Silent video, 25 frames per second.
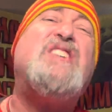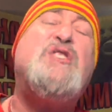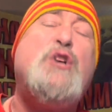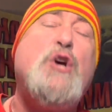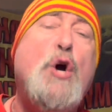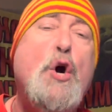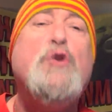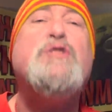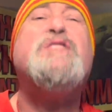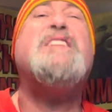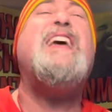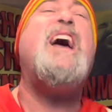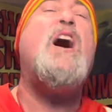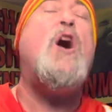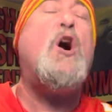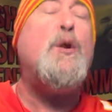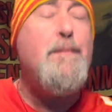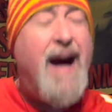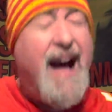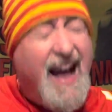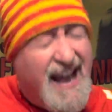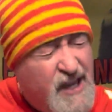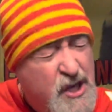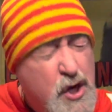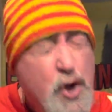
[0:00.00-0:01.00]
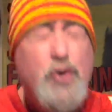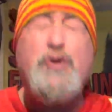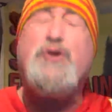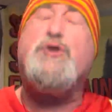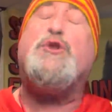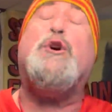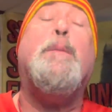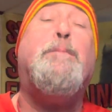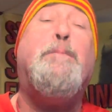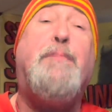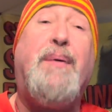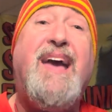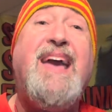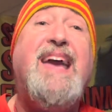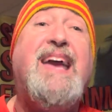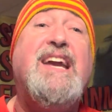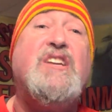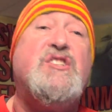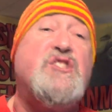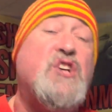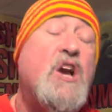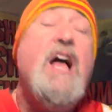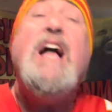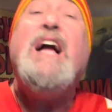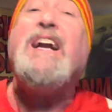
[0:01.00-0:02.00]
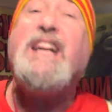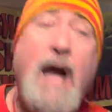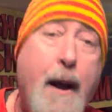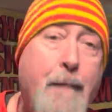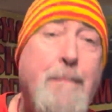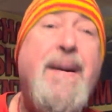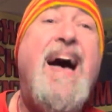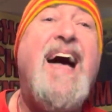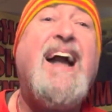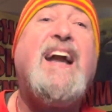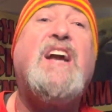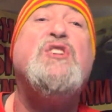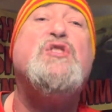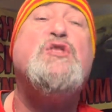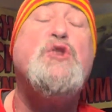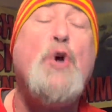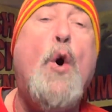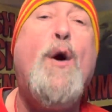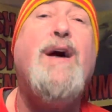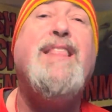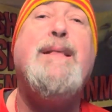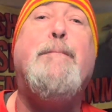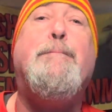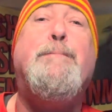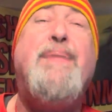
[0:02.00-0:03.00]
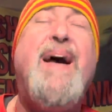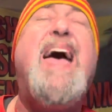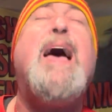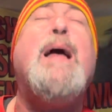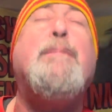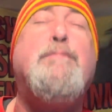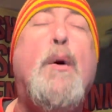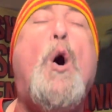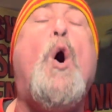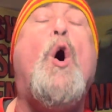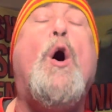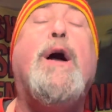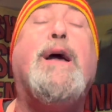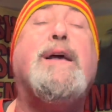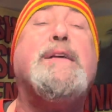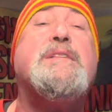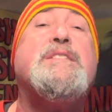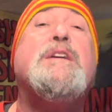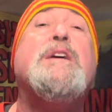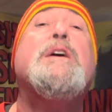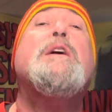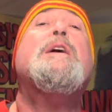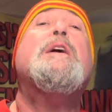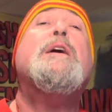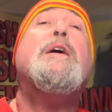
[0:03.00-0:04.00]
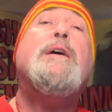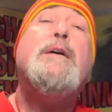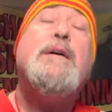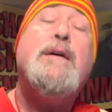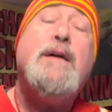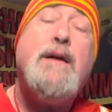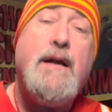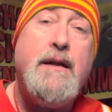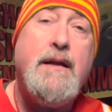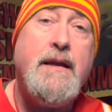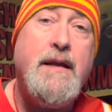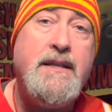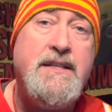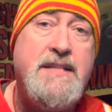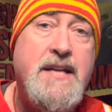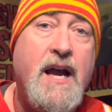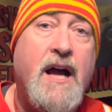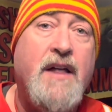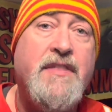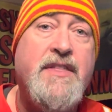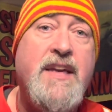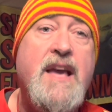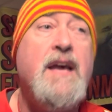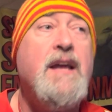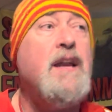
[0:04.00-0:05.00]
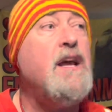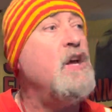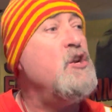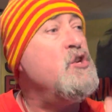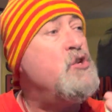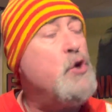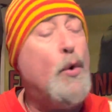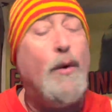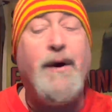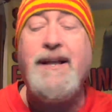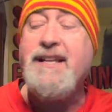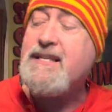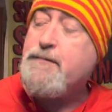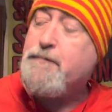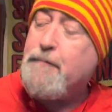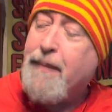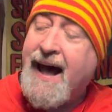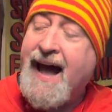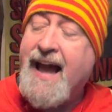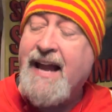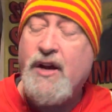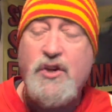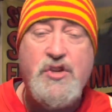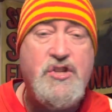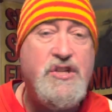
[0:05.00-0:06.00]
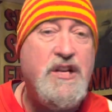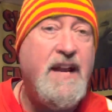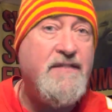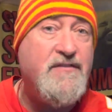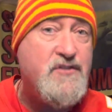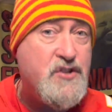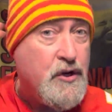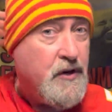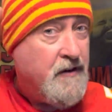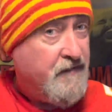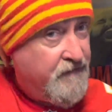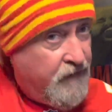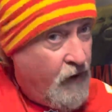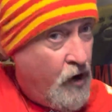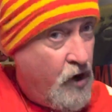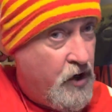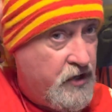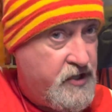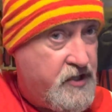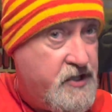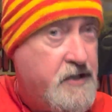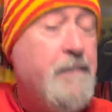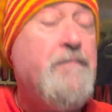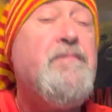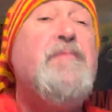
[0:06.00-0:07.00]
Tuesday on my YouTube page. Come back and join the bad boys. Until then, enjoy this bye. Your Chiefs are in first.